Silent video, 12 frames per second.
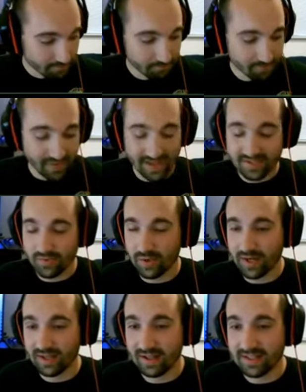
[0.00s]
That's
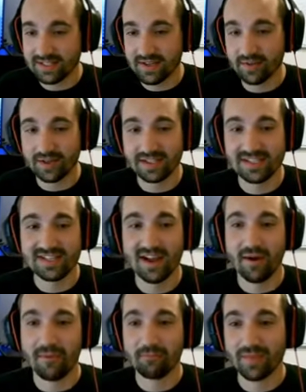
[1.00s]
what I like doing.
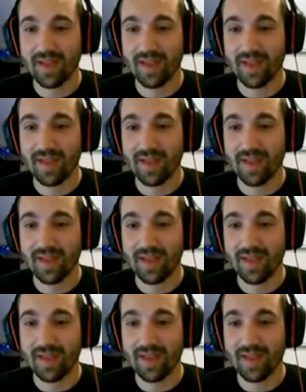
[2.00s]
So,